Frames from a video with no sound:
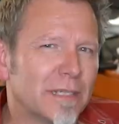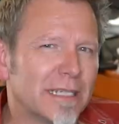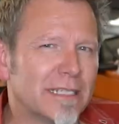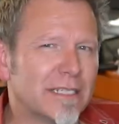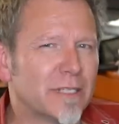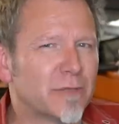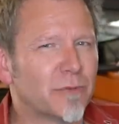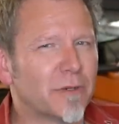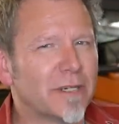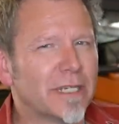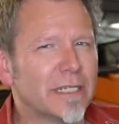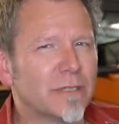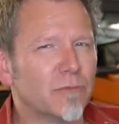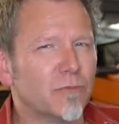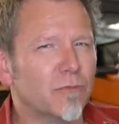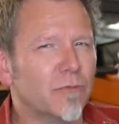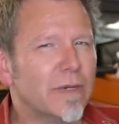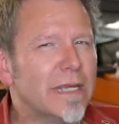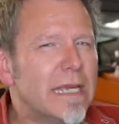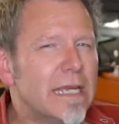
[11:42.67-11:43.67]
places where he's
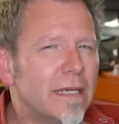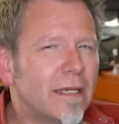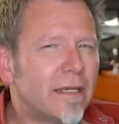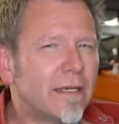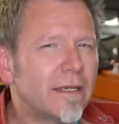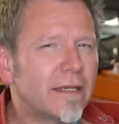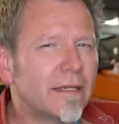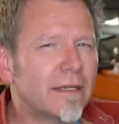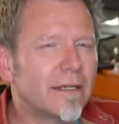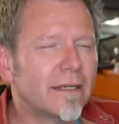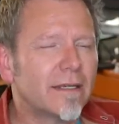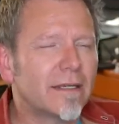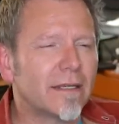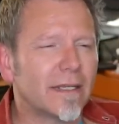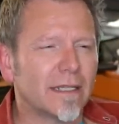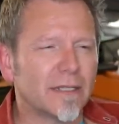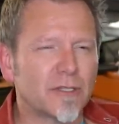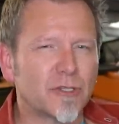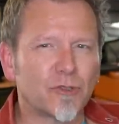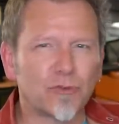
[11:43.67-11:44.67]
weak
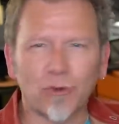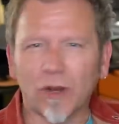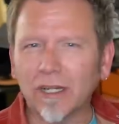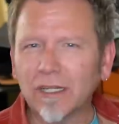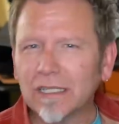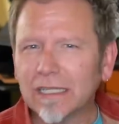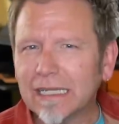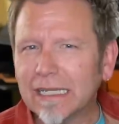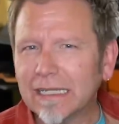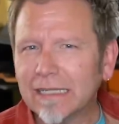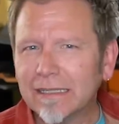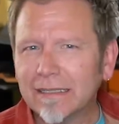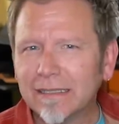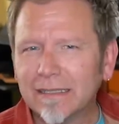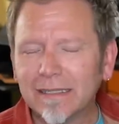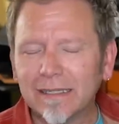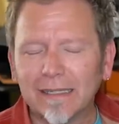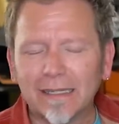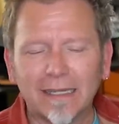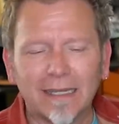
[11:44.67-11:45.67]
and struggling.
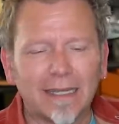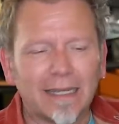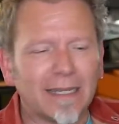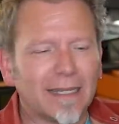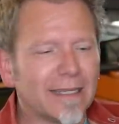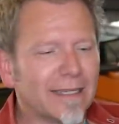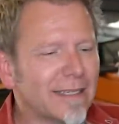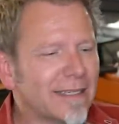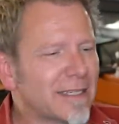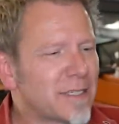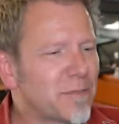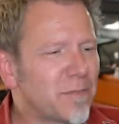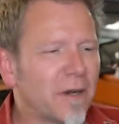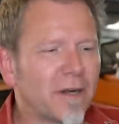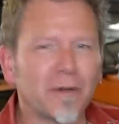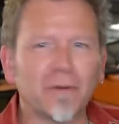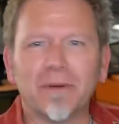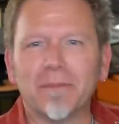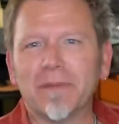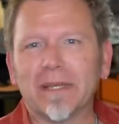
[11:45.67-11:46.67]
Uh, it's
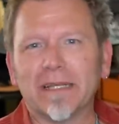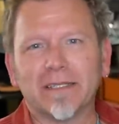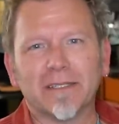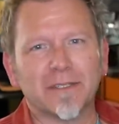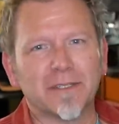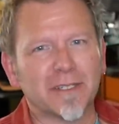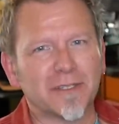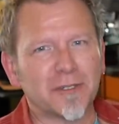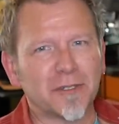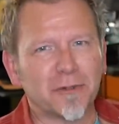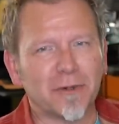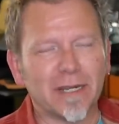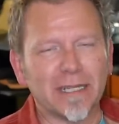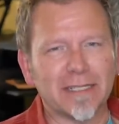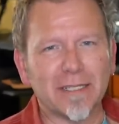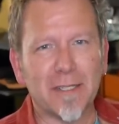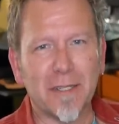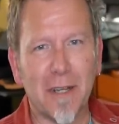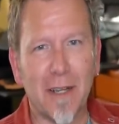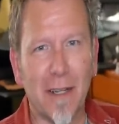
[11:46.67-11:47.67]
part of what makes it such a
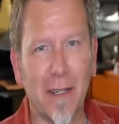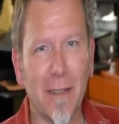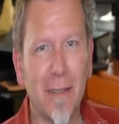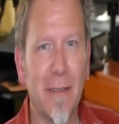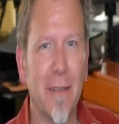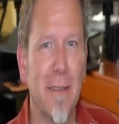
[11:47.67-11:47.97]
great song.